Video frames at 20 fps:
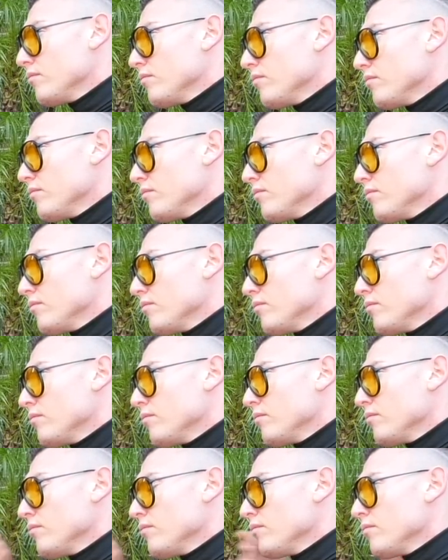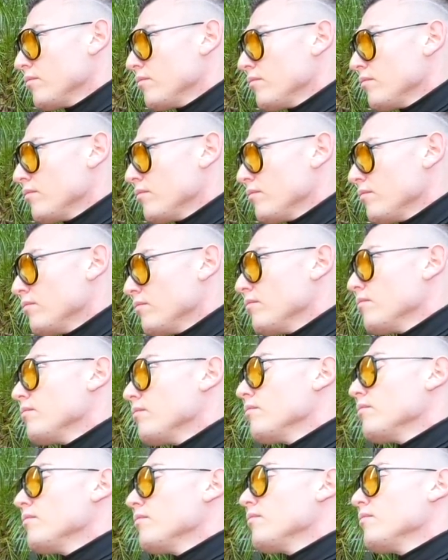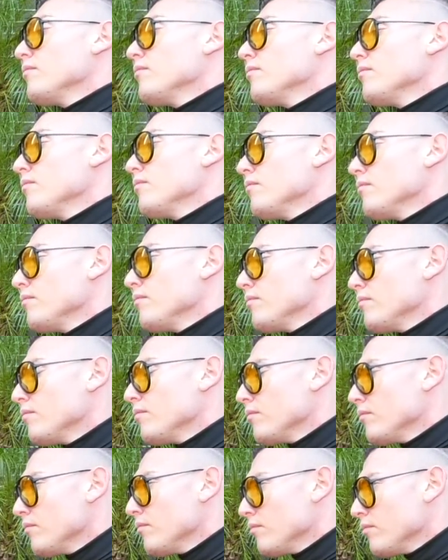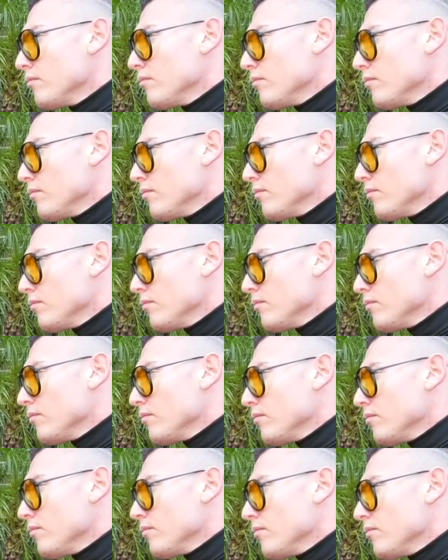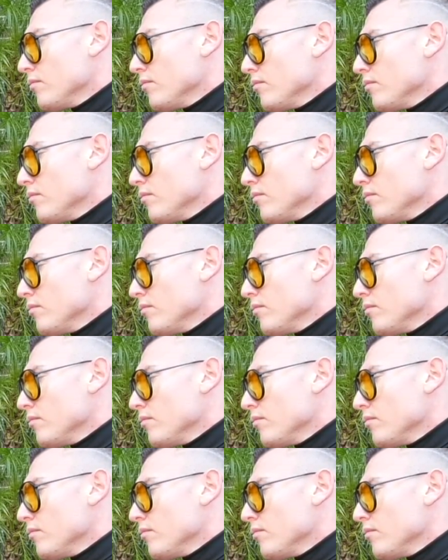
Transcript: No words are spoken by the person on screen.